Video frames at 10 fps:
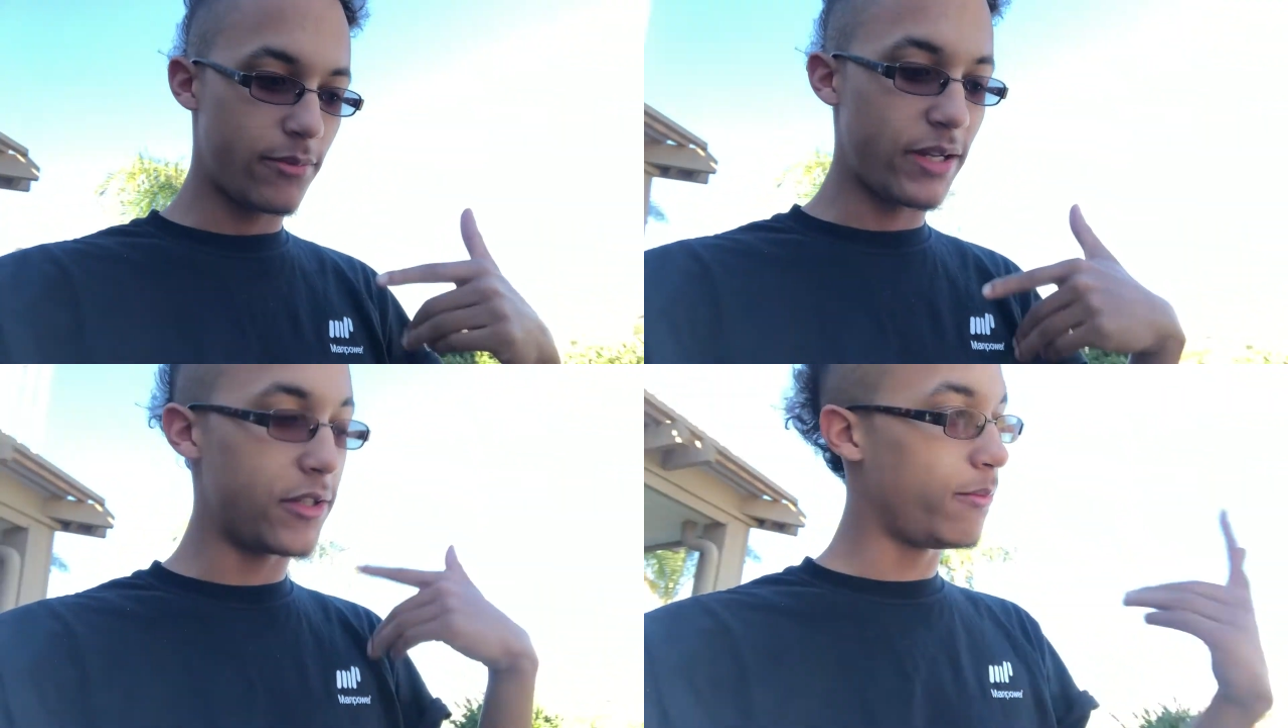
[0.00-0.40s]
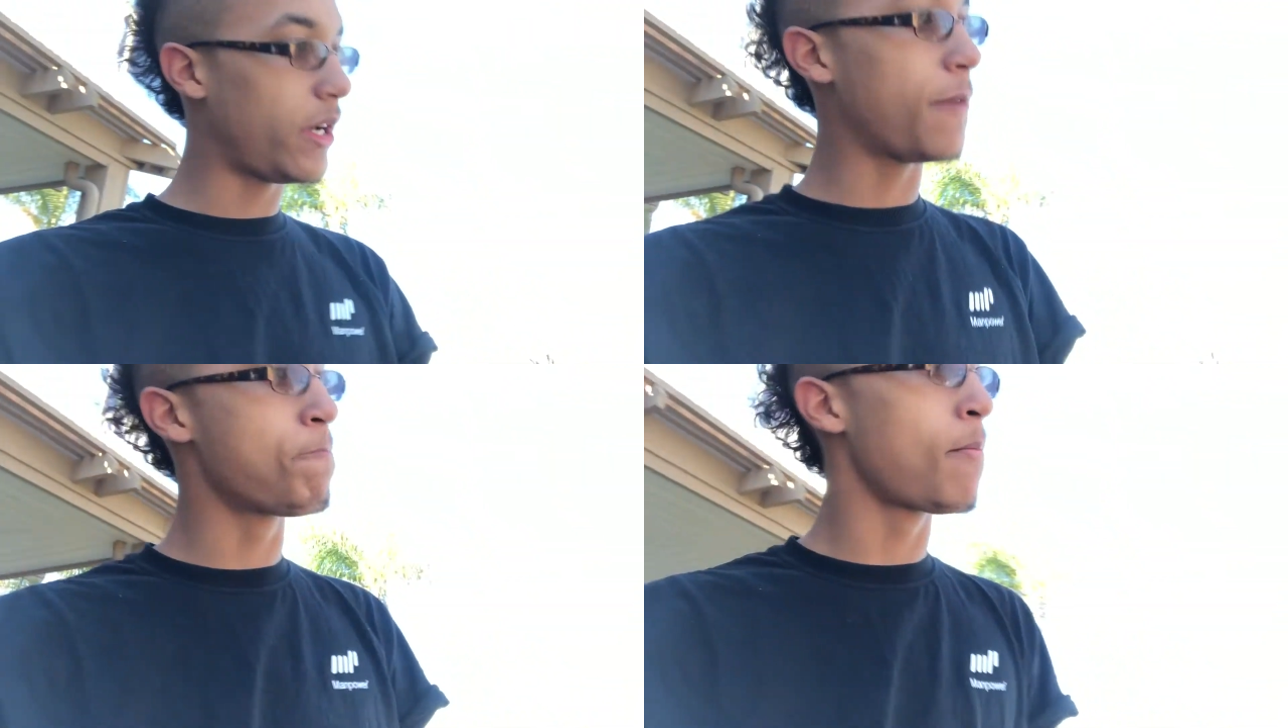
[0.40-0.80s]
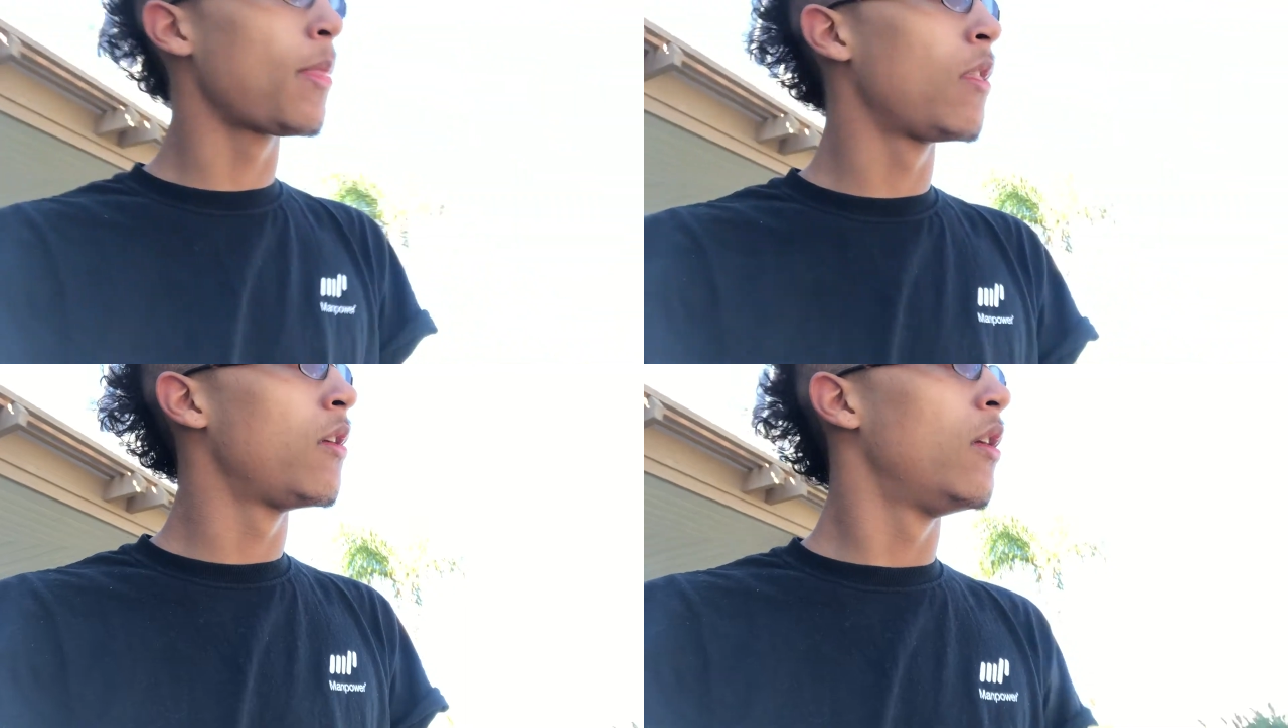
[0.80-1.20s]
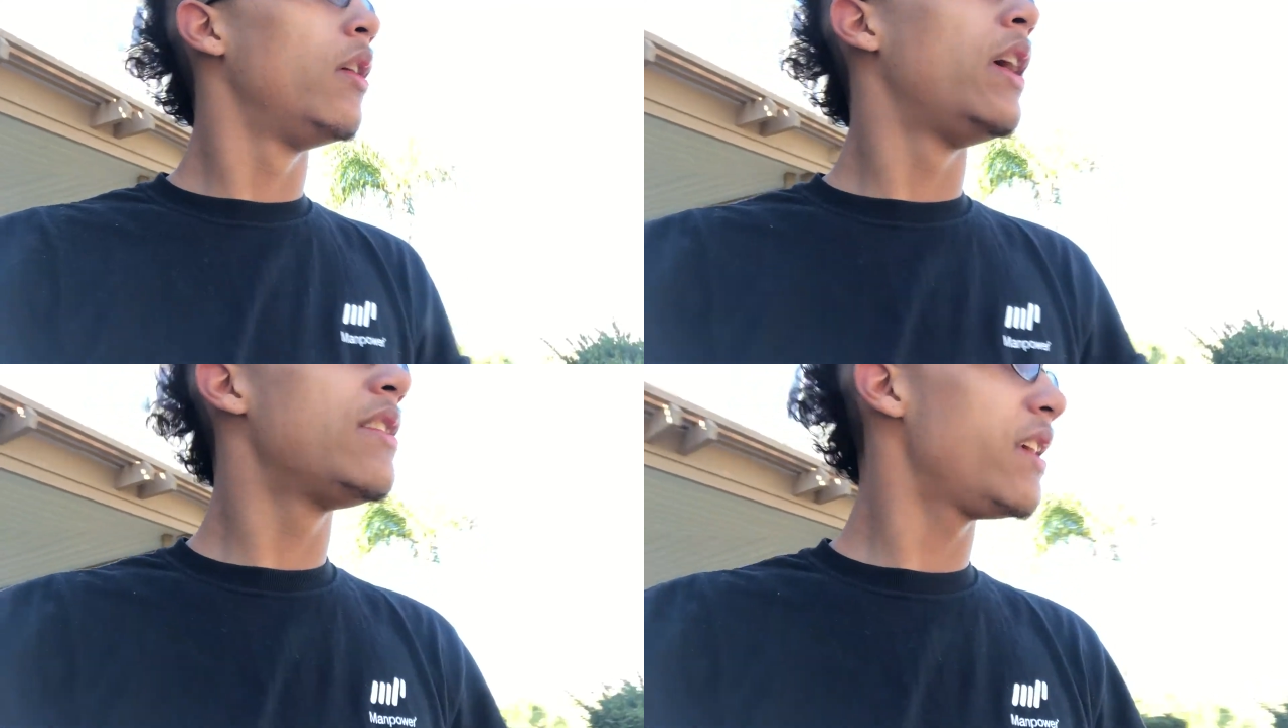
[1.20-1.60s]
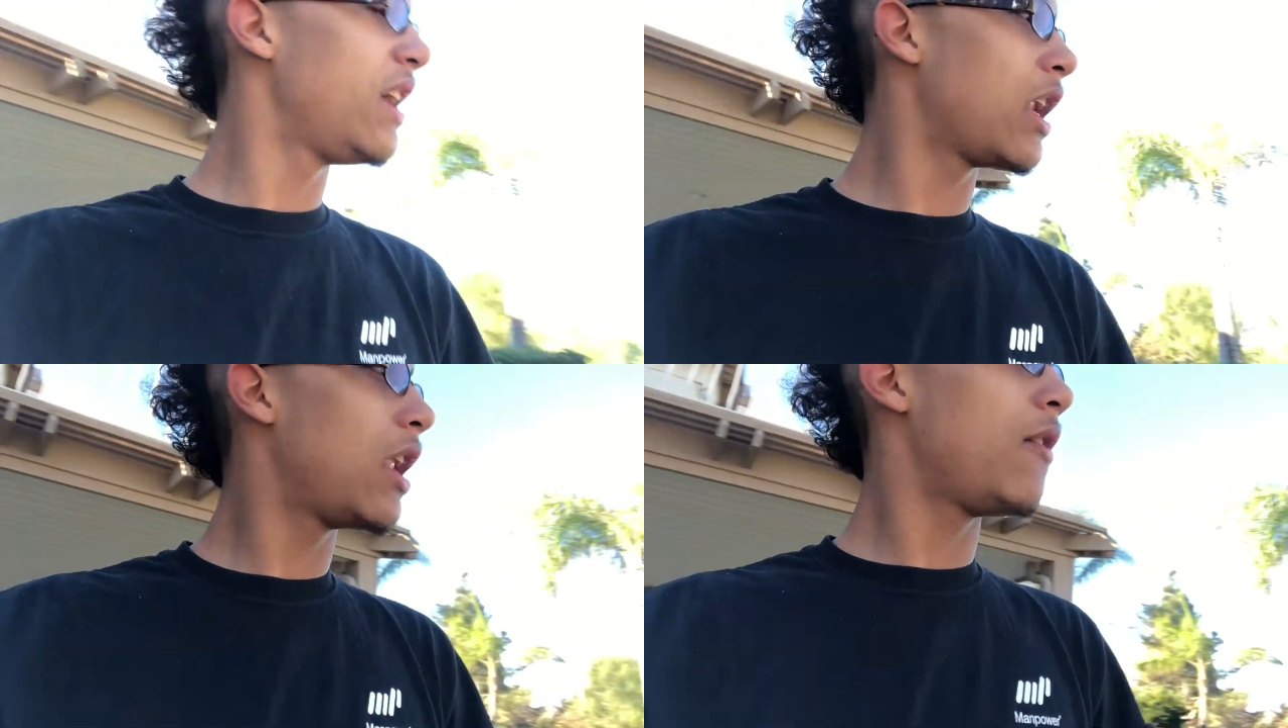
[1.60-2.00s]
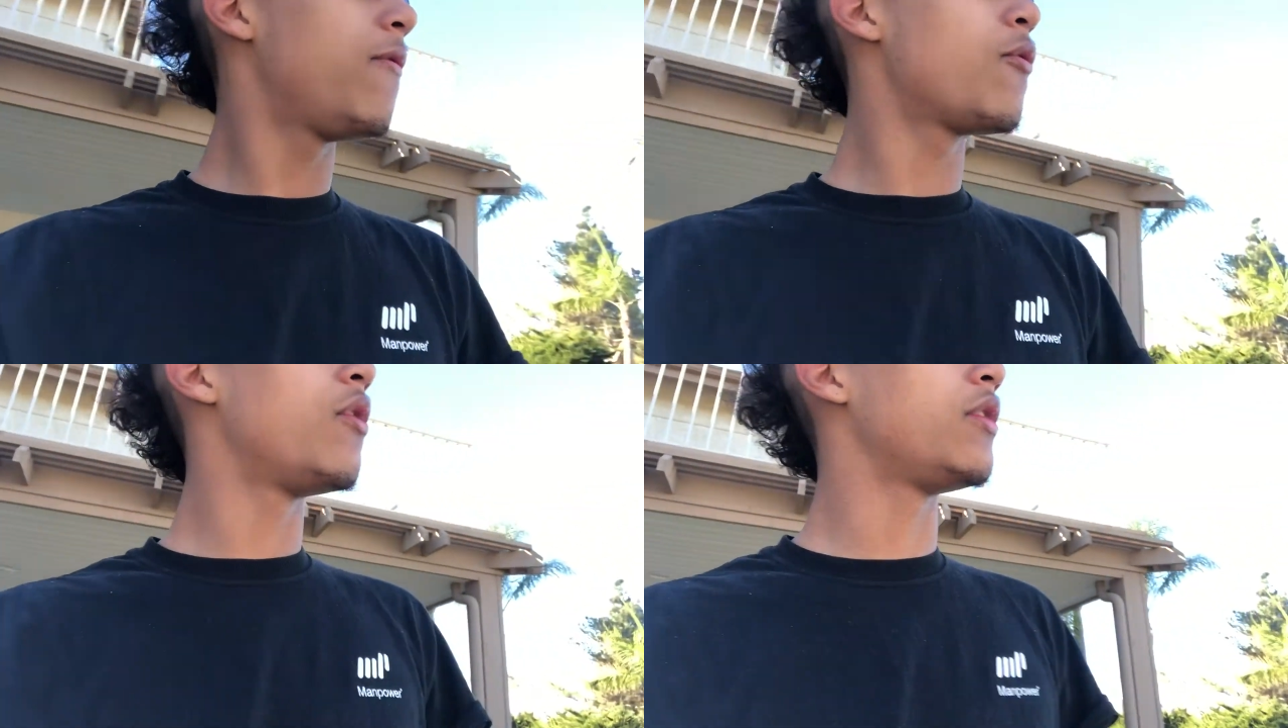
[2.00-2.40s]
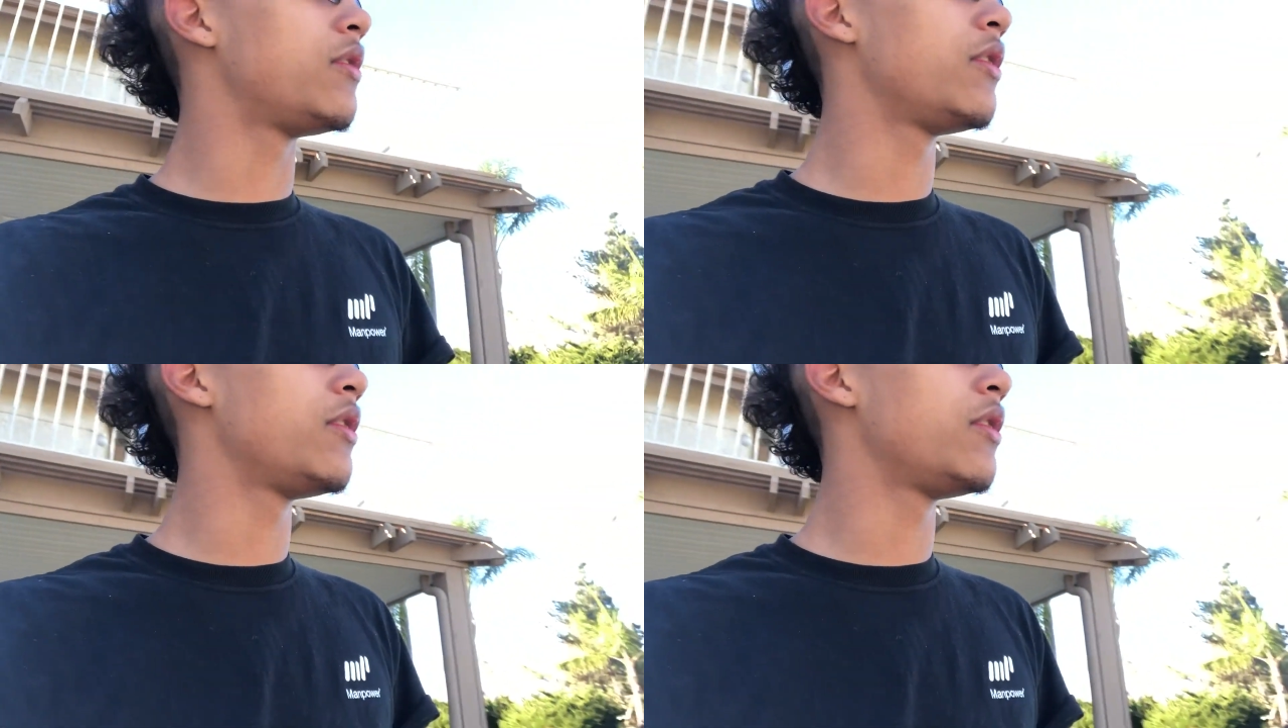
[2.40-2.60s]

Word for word: to back to back. He's saying he got a lot for us.